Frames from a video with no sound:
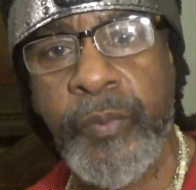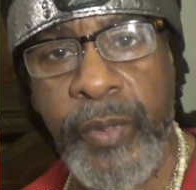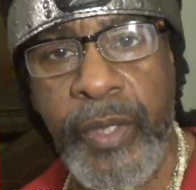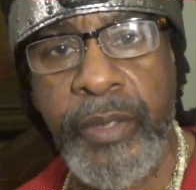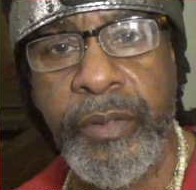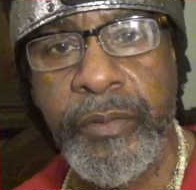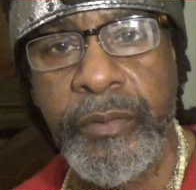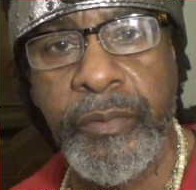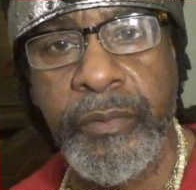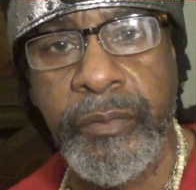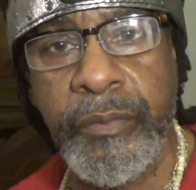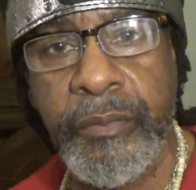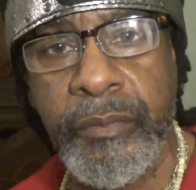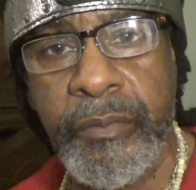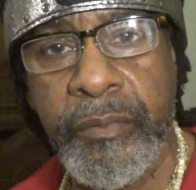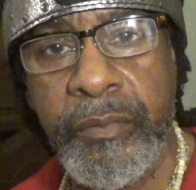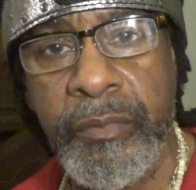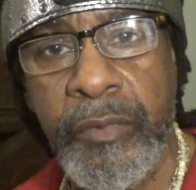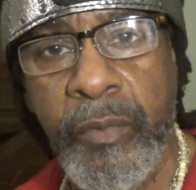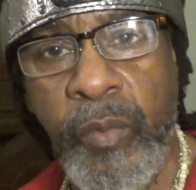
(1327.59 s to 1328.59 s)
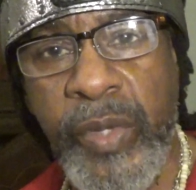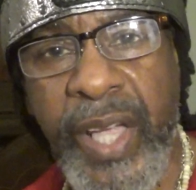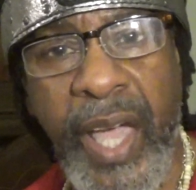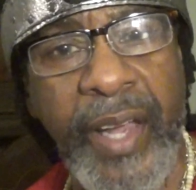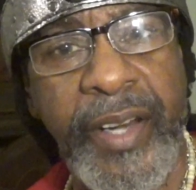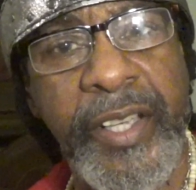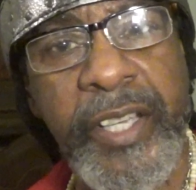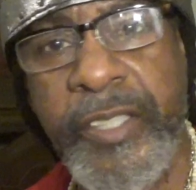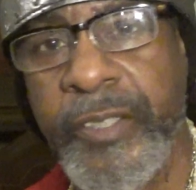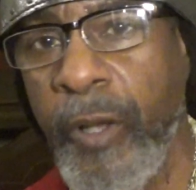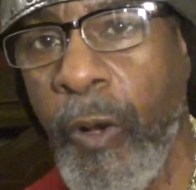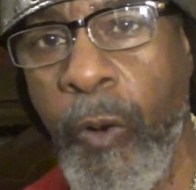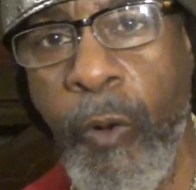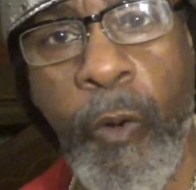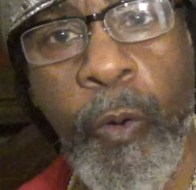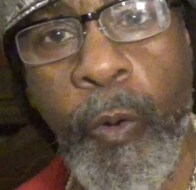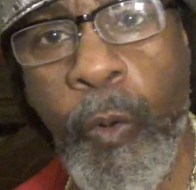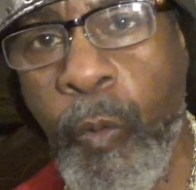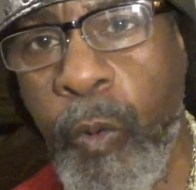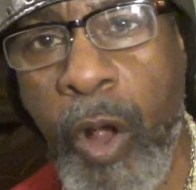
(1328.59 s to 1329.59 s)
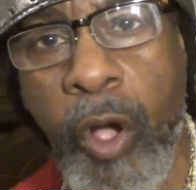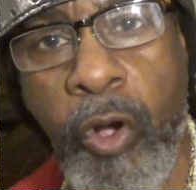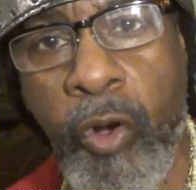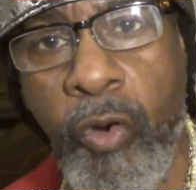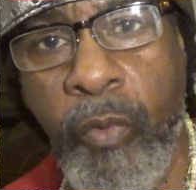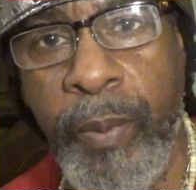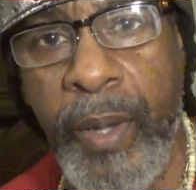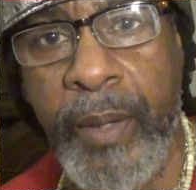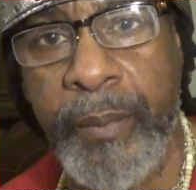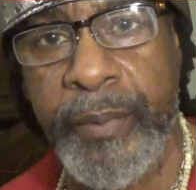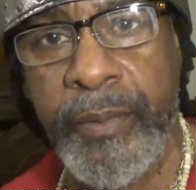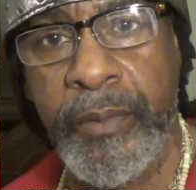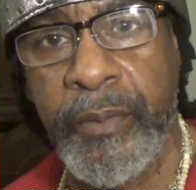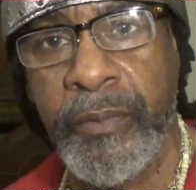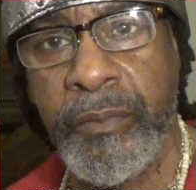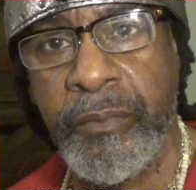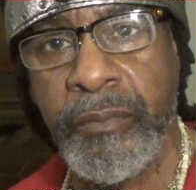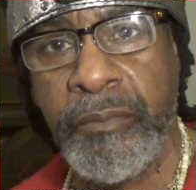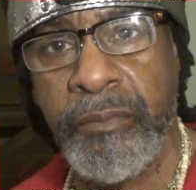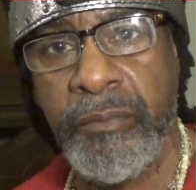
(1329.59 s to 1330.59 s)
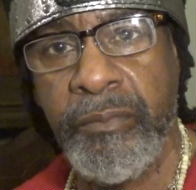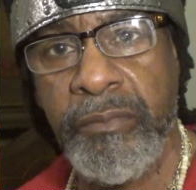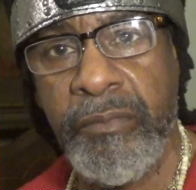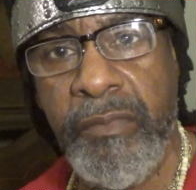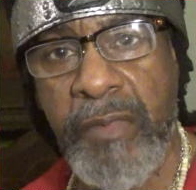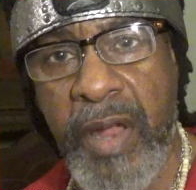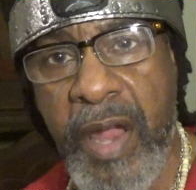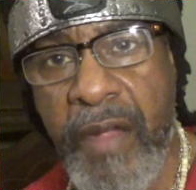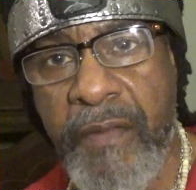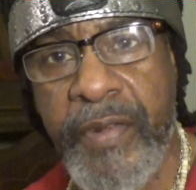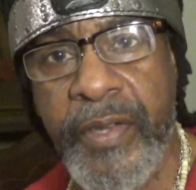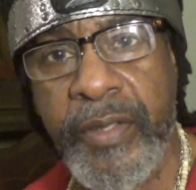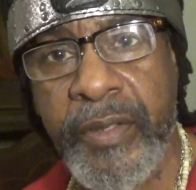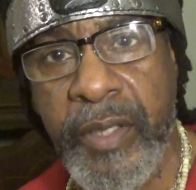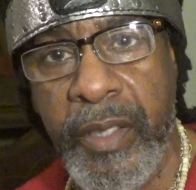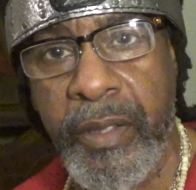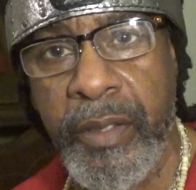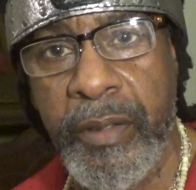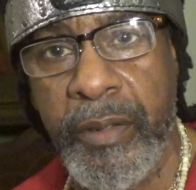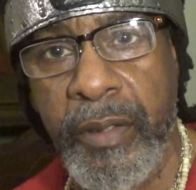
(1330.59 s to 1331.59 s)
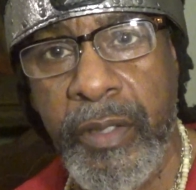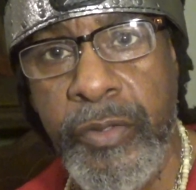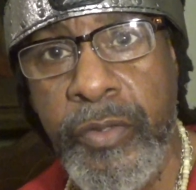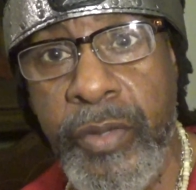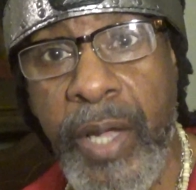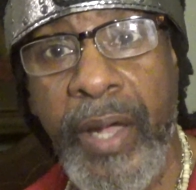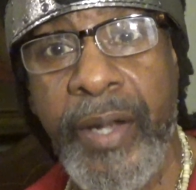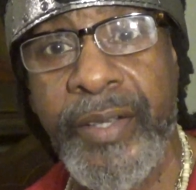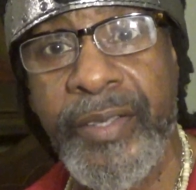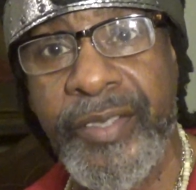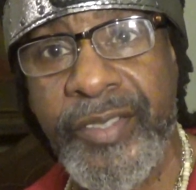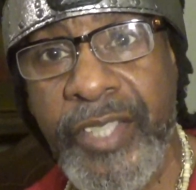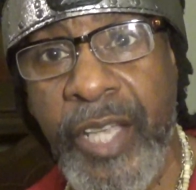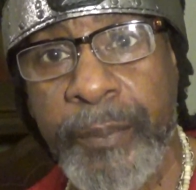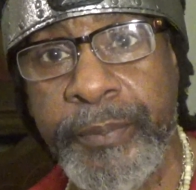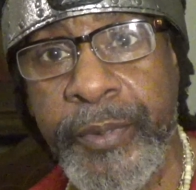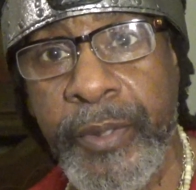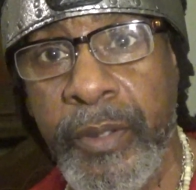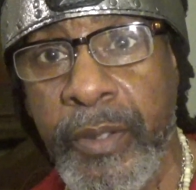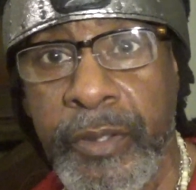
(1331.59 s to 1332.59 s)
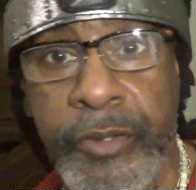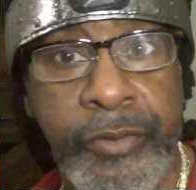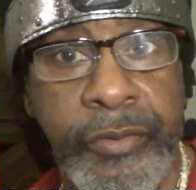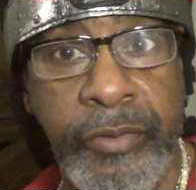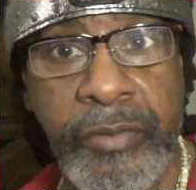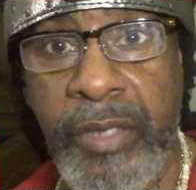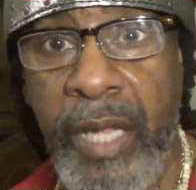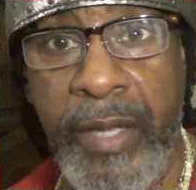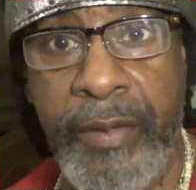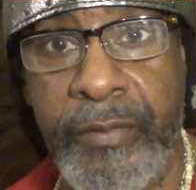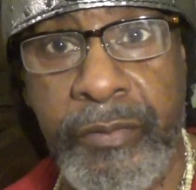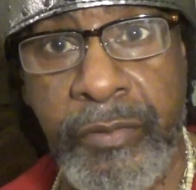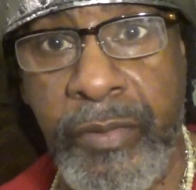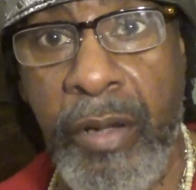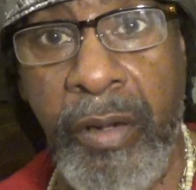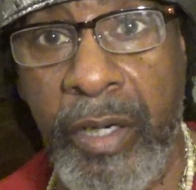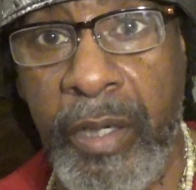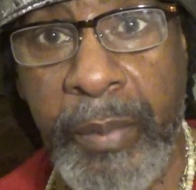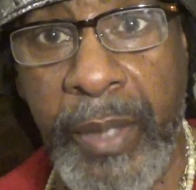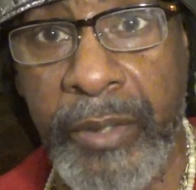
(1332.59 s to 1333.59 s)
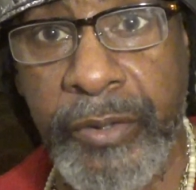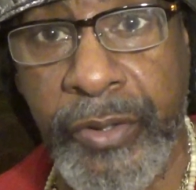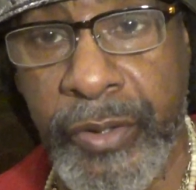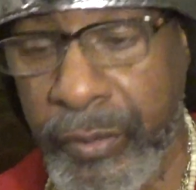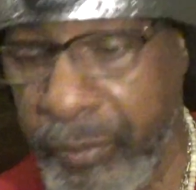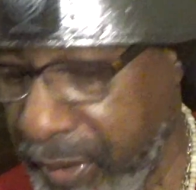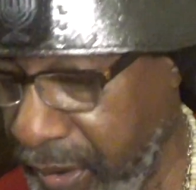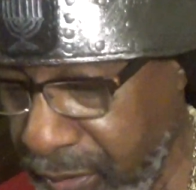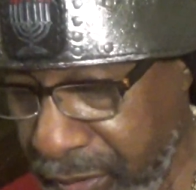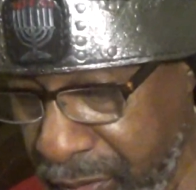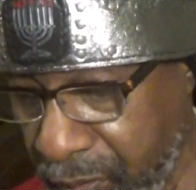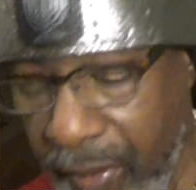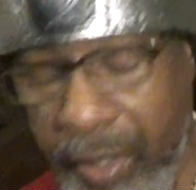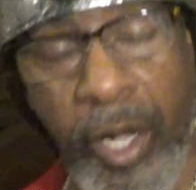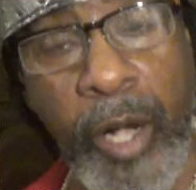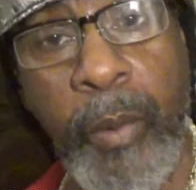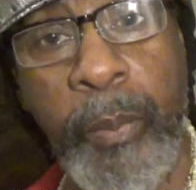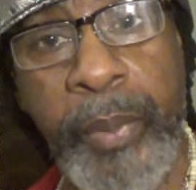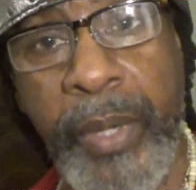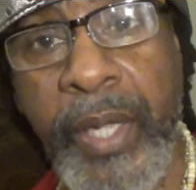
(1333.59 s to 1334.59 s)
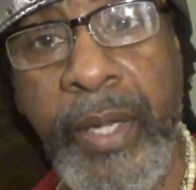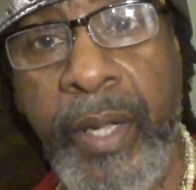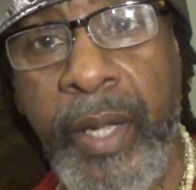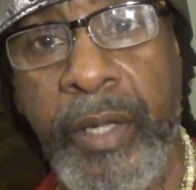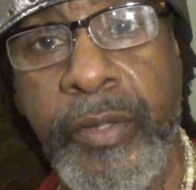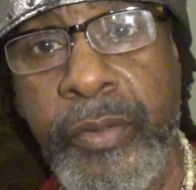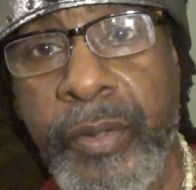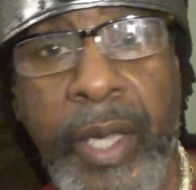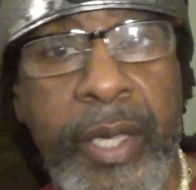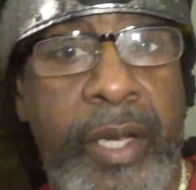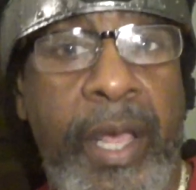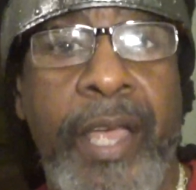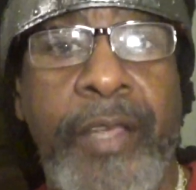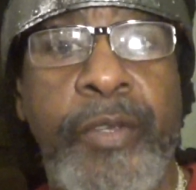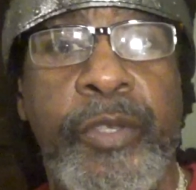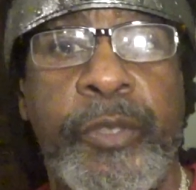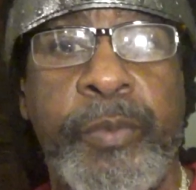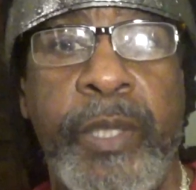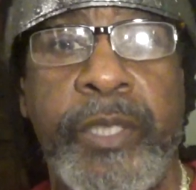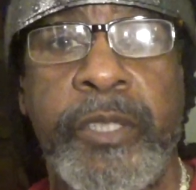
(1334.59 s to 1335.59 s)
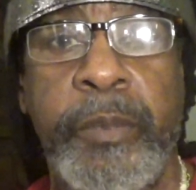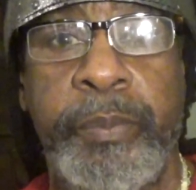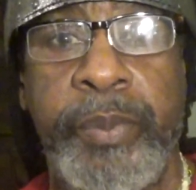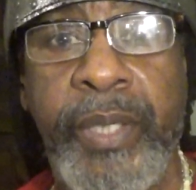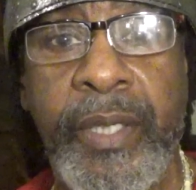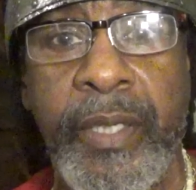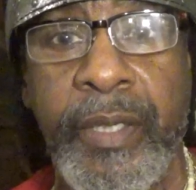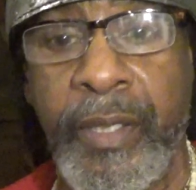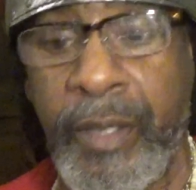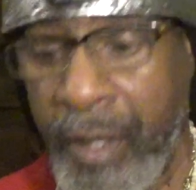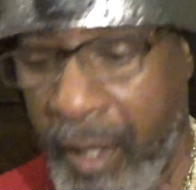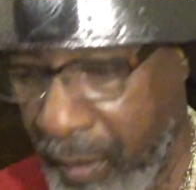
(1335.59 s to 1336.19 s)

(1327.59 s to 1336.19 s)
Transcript: written. We got to eat the whole roll, baby everything. And you gotta accept it, or else it's not talking about you. You ain't gonna be there. You can't how you expect to be there